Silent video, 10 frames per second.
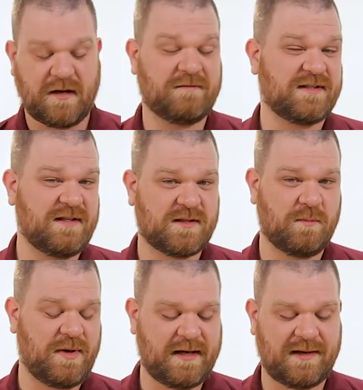Now I've seen
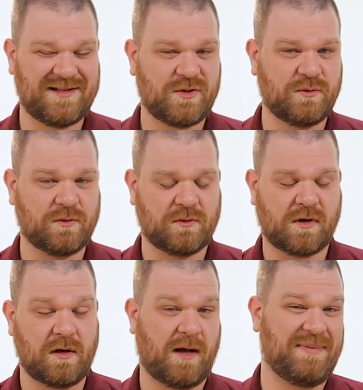some pen and tool
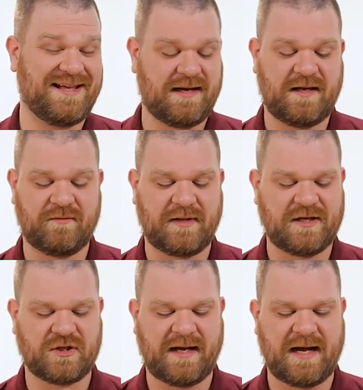or uh, pen and
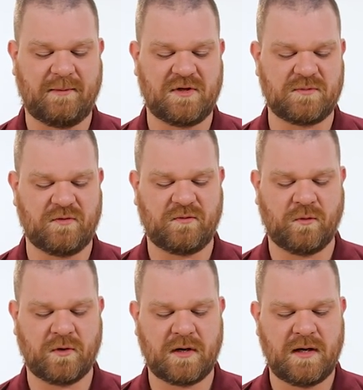flashlight combos
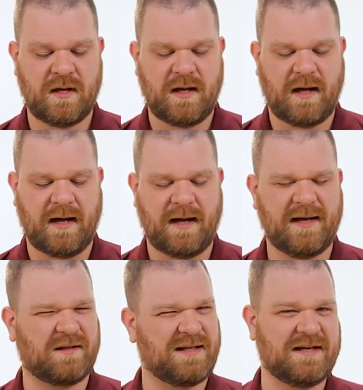before. Uh,
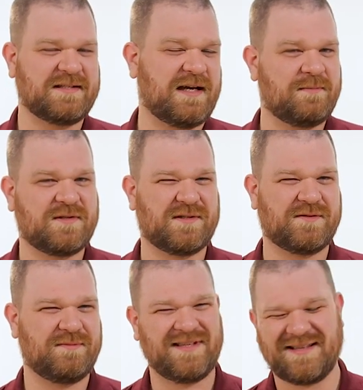and a lot of
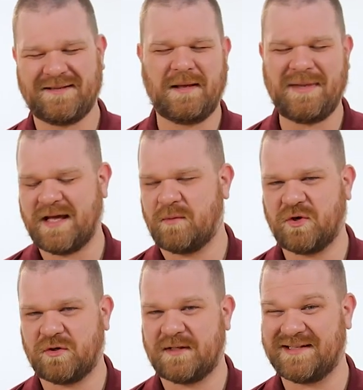times, you know, they may come
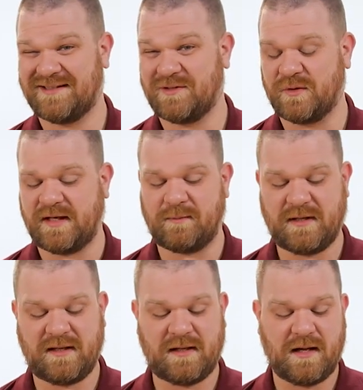across a little
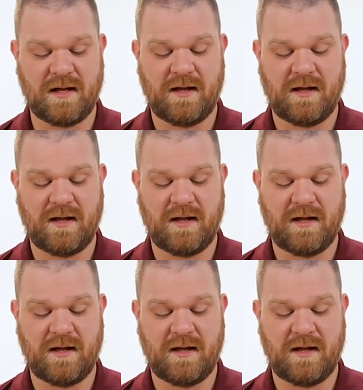gimmicky,